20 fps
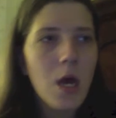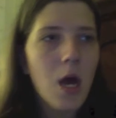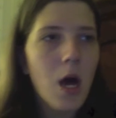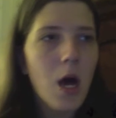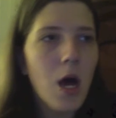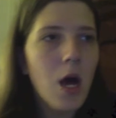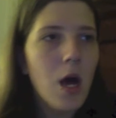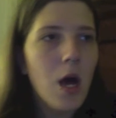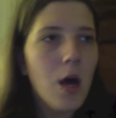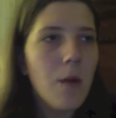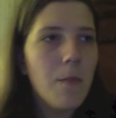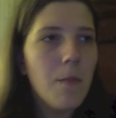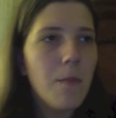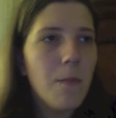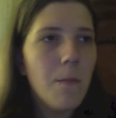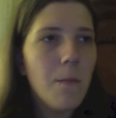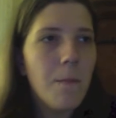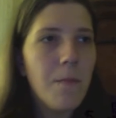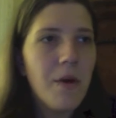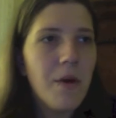
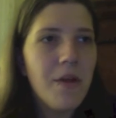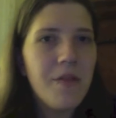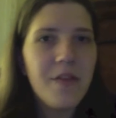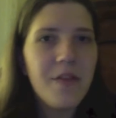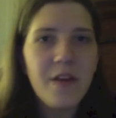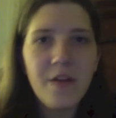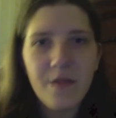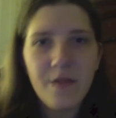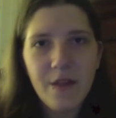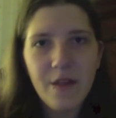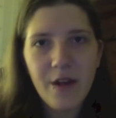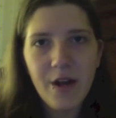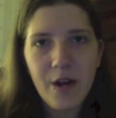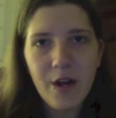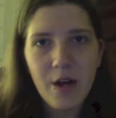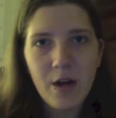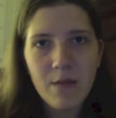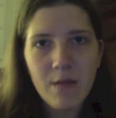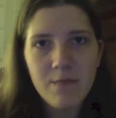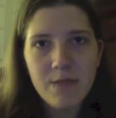But then there
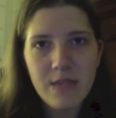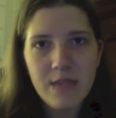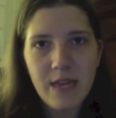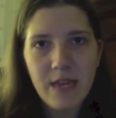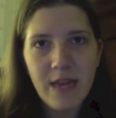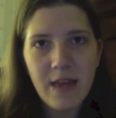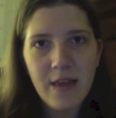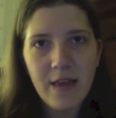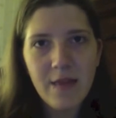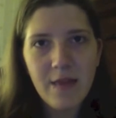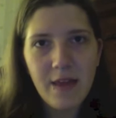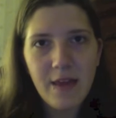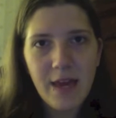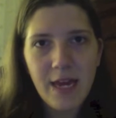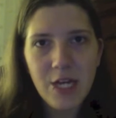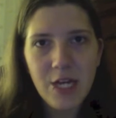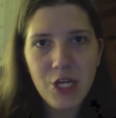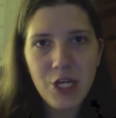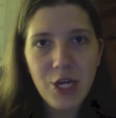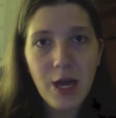comes in
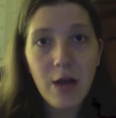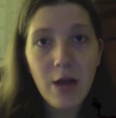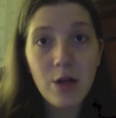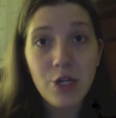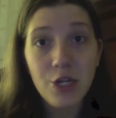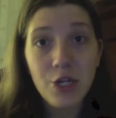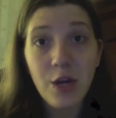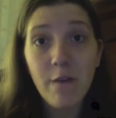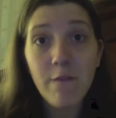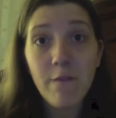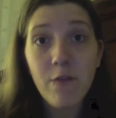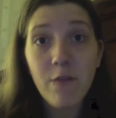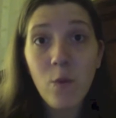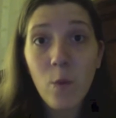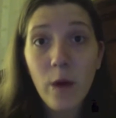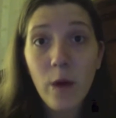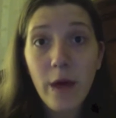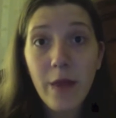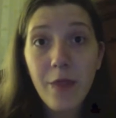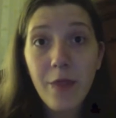the challenge of the
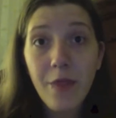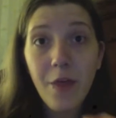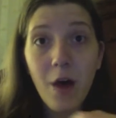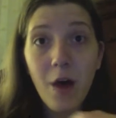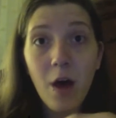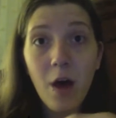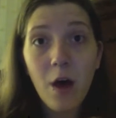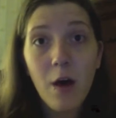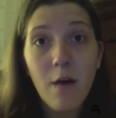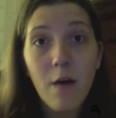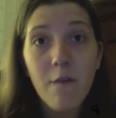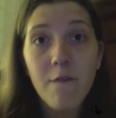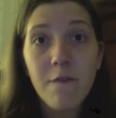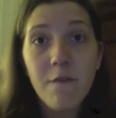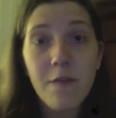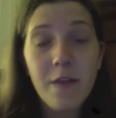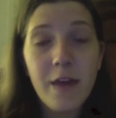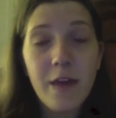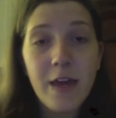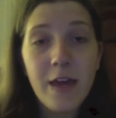width of
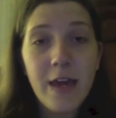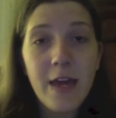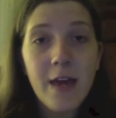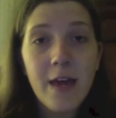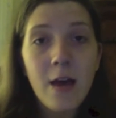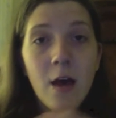the